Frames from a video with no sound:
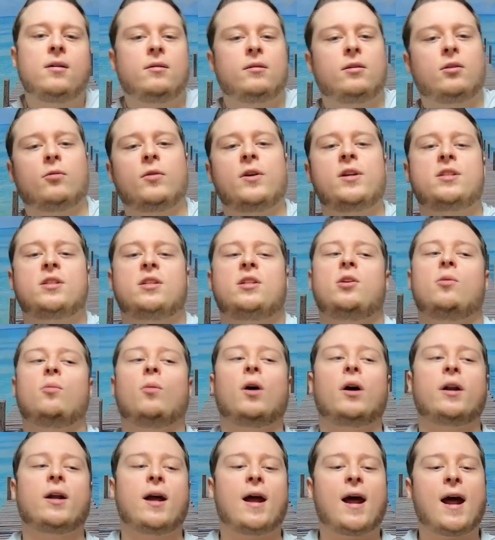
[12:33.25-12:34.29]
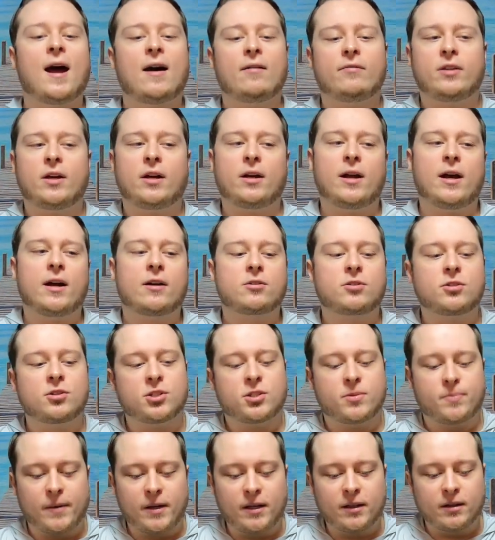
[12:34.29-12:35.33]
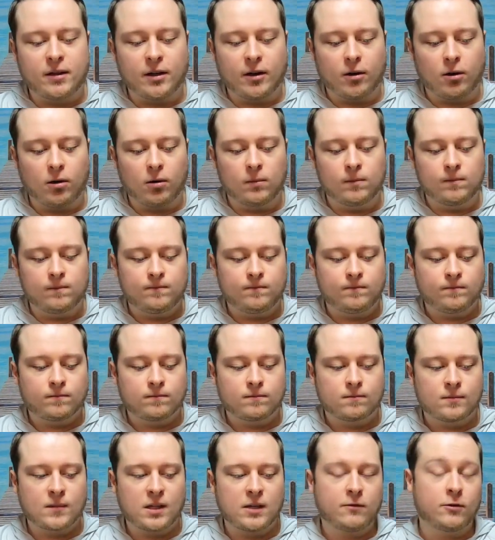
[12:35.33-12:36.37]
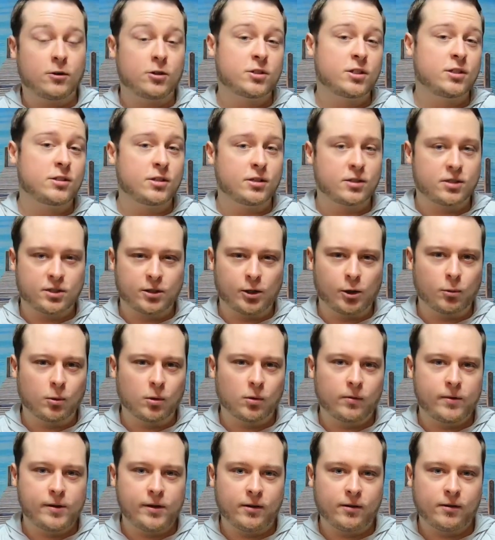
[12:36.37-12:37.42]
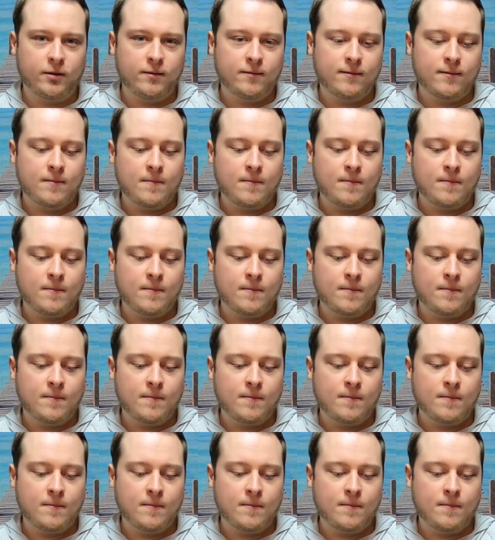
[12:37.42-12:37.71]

The reason you want to have that extra speed though versus a slower reel